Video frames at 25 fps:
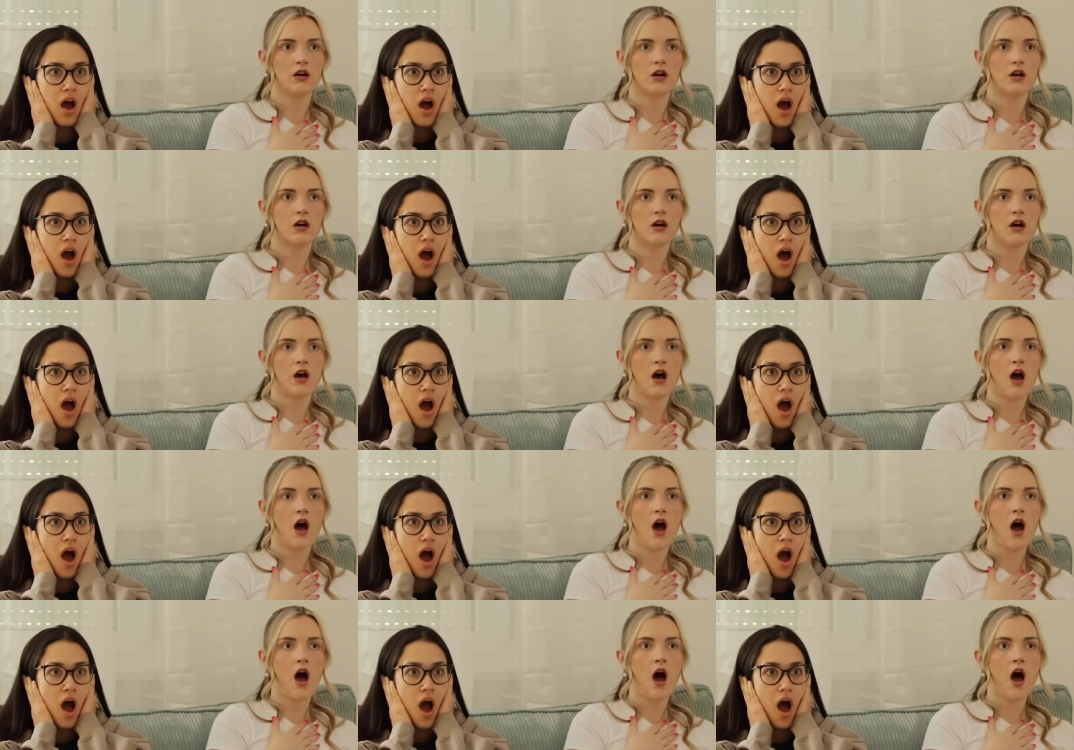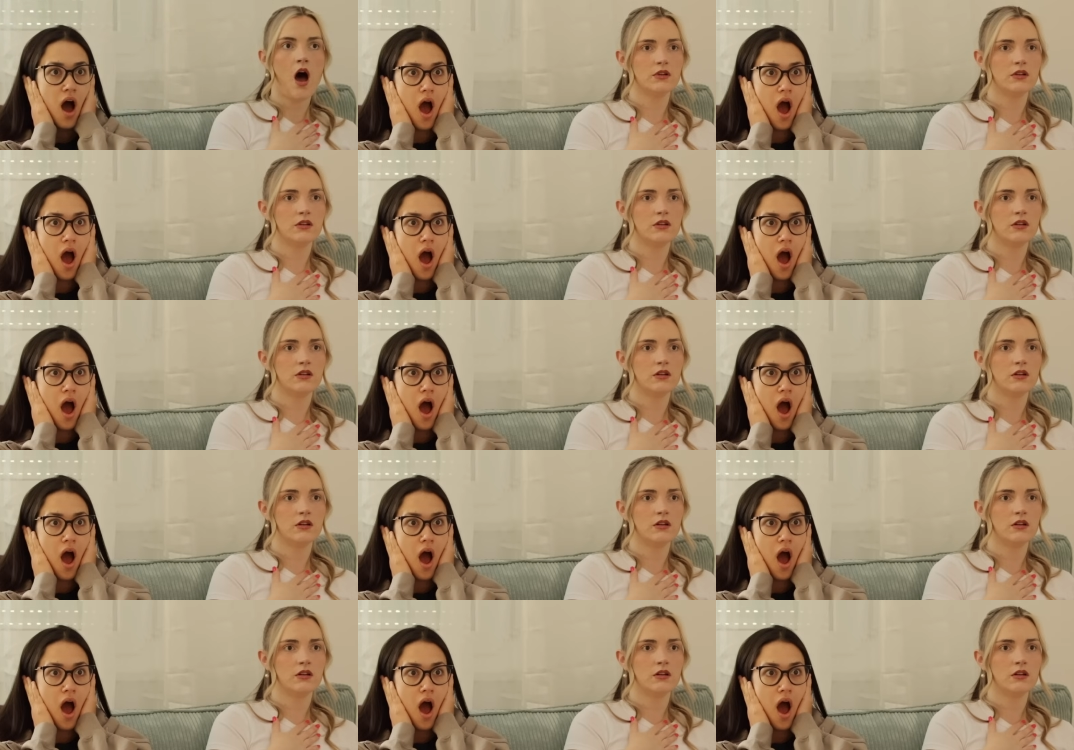
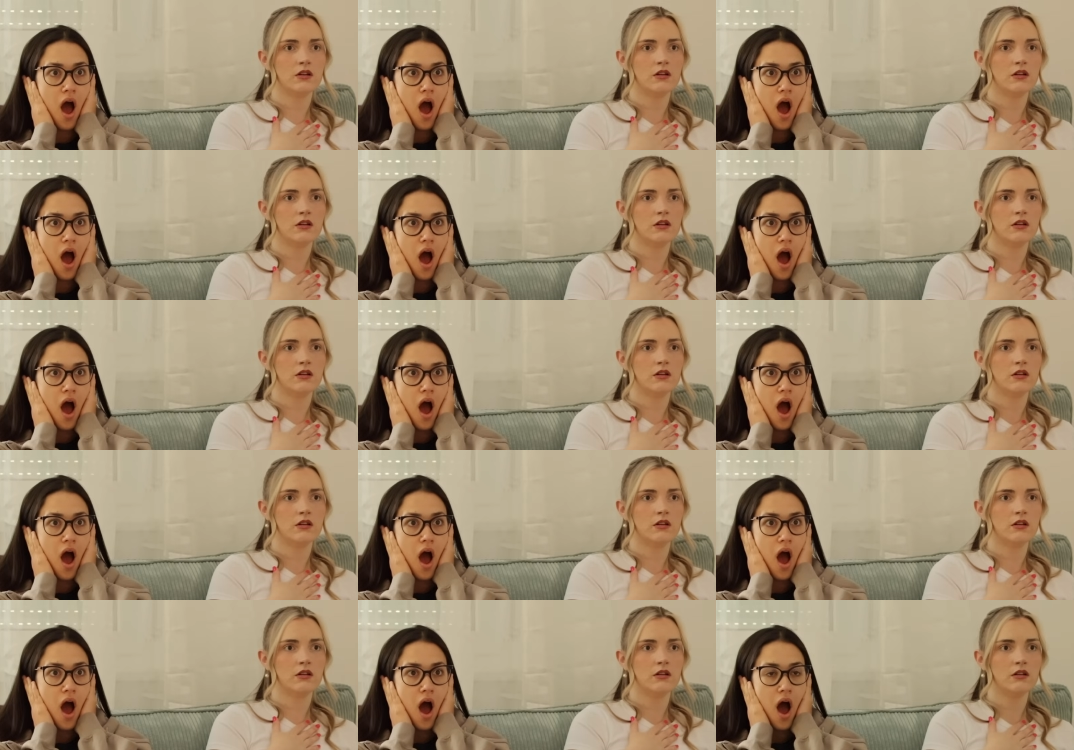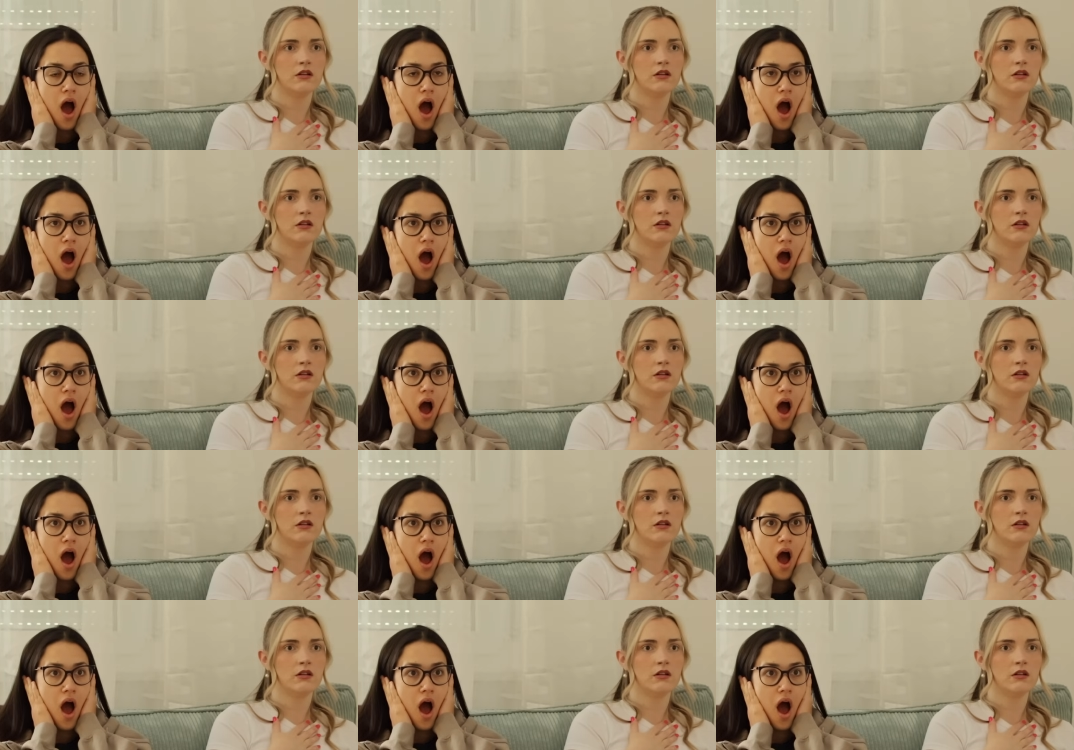
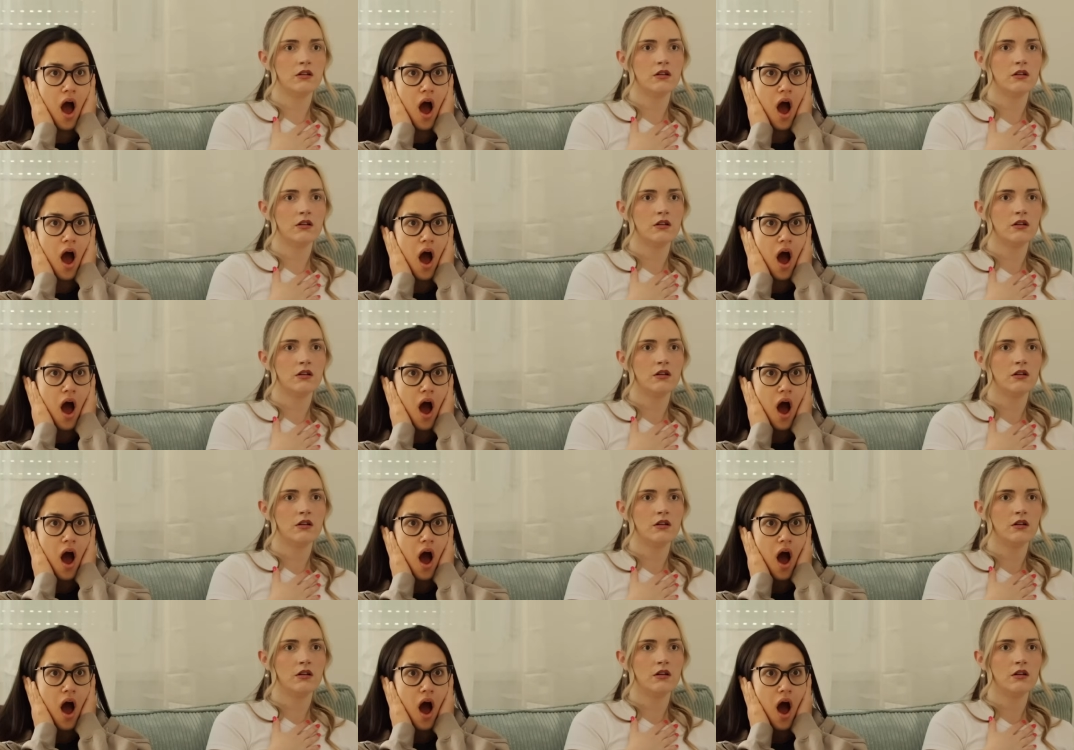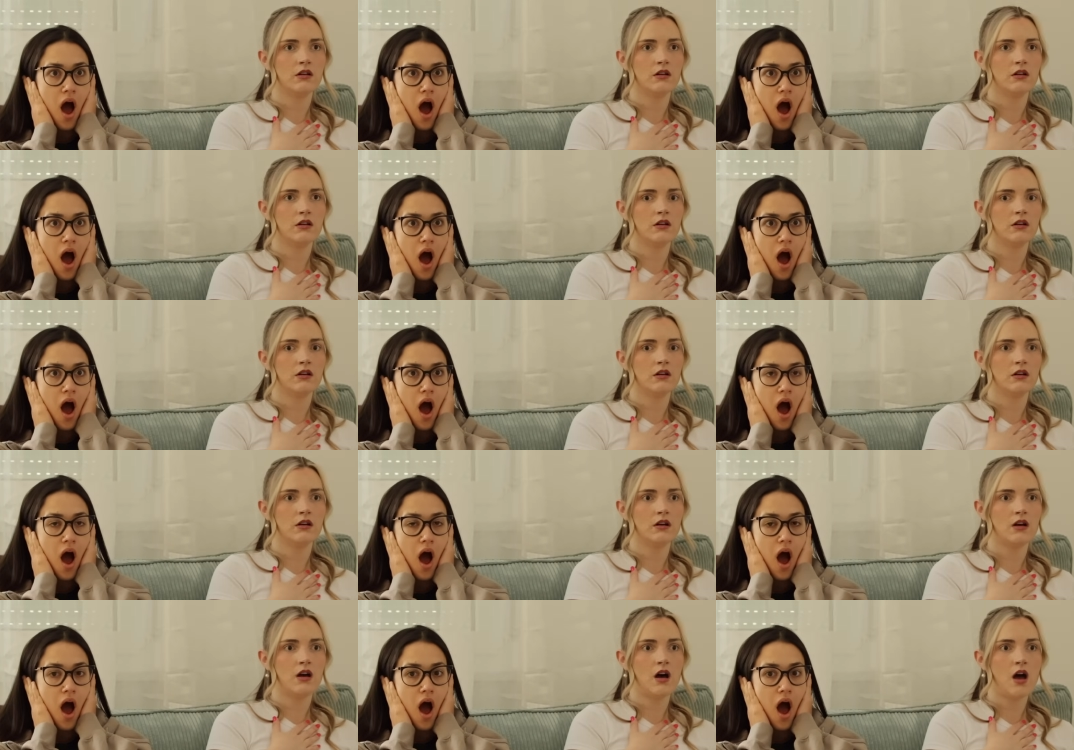
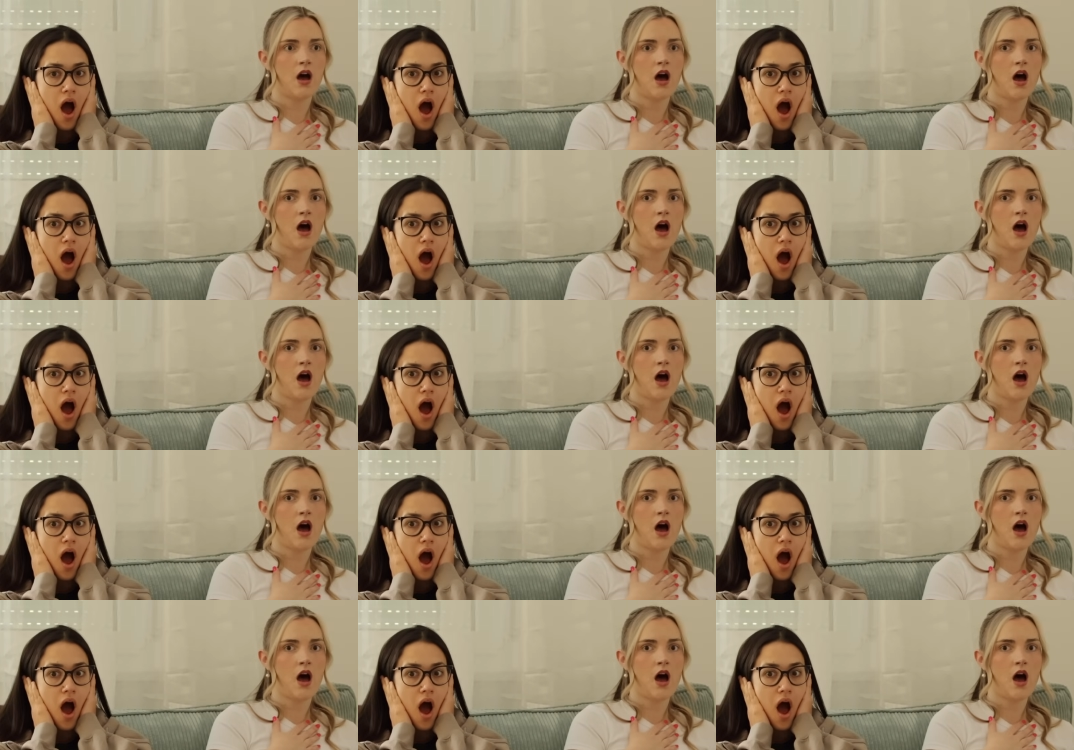(no one is talking)